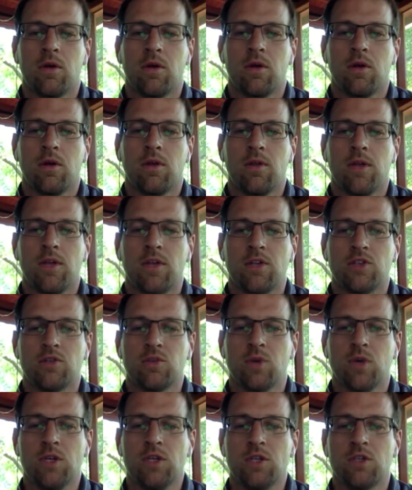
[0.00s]
they
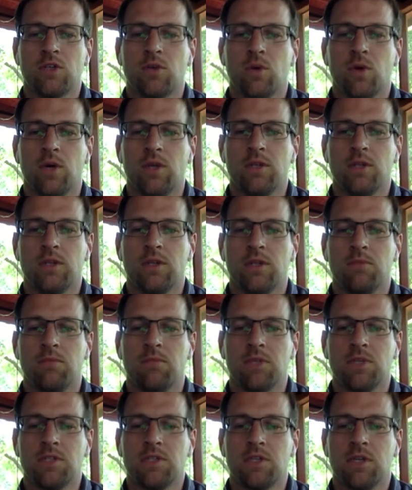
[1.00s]
switched. The white team
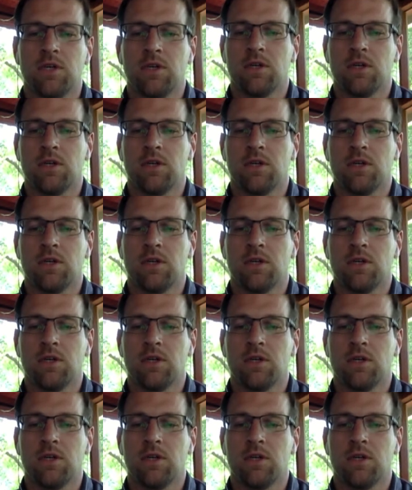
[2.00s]
missed it.